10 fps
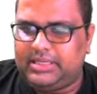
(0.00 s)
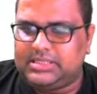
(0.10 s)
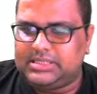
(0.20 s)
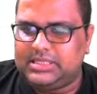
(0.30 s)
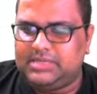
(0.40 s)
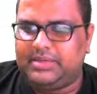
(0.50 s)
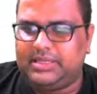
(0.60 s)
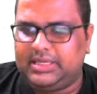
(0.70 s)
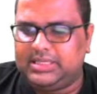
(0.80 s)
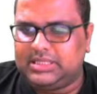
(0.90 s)
16 by
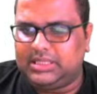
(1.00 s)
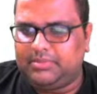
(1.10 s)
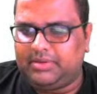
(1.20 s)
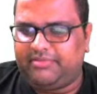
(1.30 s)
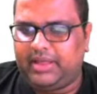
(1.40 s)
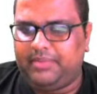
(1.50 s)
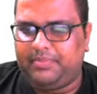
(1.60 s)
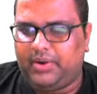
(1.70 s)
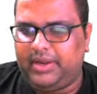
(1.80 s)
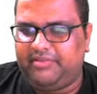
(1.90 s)
3 is nothing but
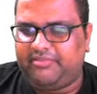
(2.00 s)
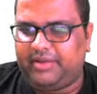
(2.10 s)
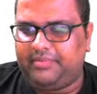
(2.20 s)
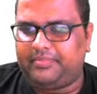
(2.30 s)
5.5.